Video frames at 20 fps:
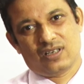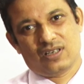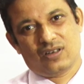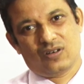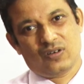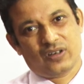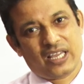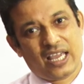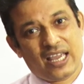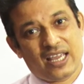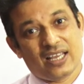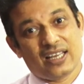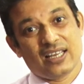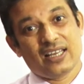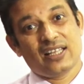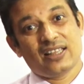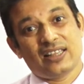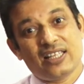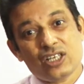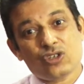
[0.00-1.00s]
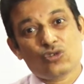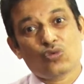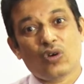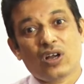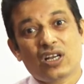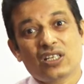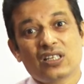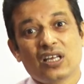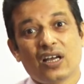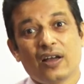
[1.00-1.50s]
Okay. These were
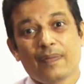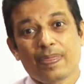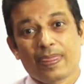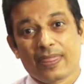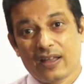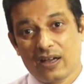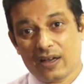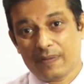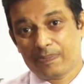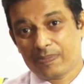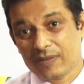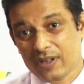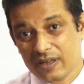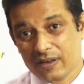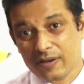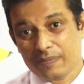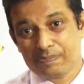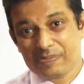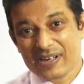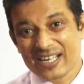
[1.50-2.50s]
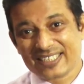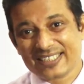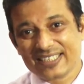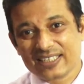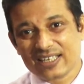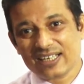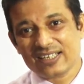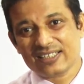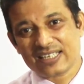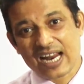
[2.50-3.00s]
the
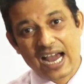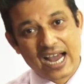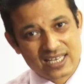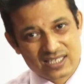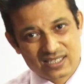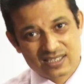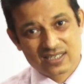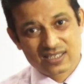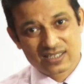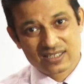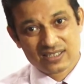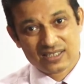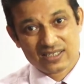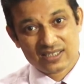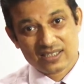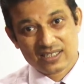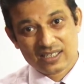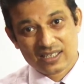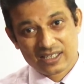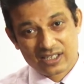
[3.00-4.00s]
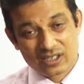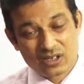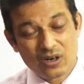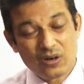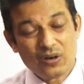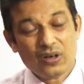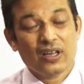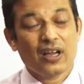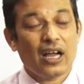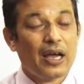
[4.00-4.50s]
practical task,
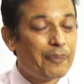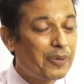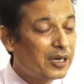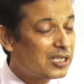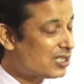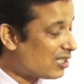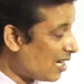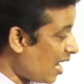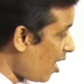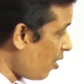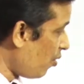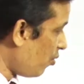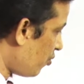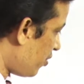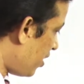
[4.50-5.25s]
but now we